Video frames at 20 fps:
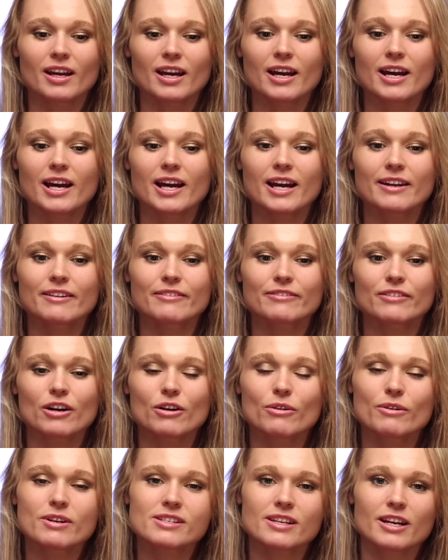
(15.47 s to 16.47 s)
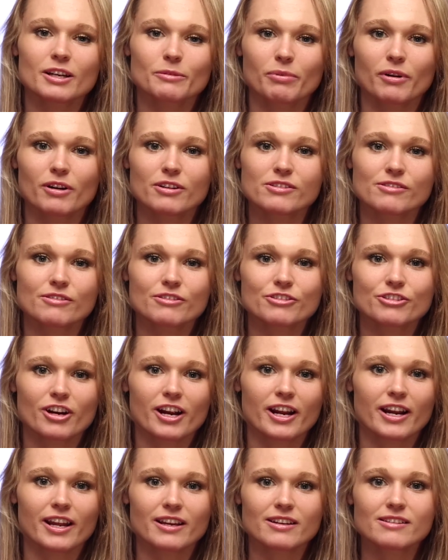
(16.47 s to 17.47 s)
I've always liked personal
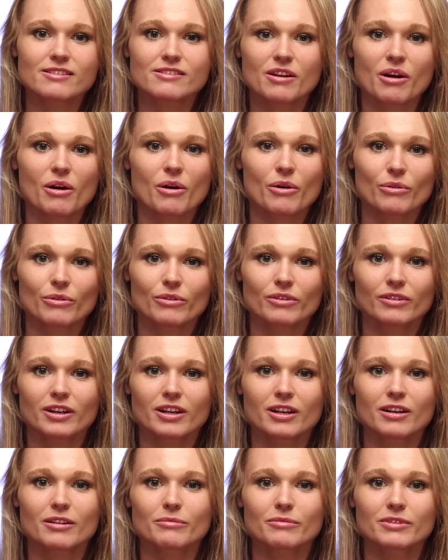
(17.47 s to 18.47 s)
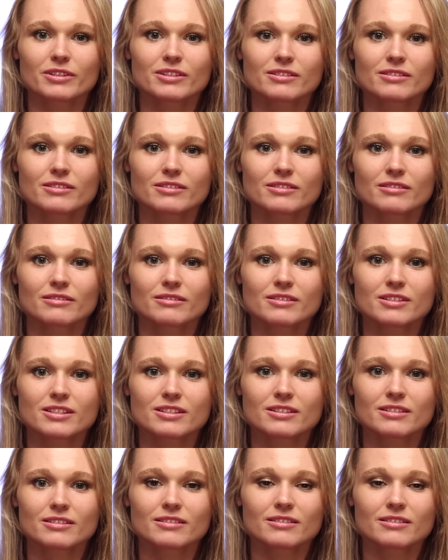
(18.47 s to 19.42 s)
training, so it's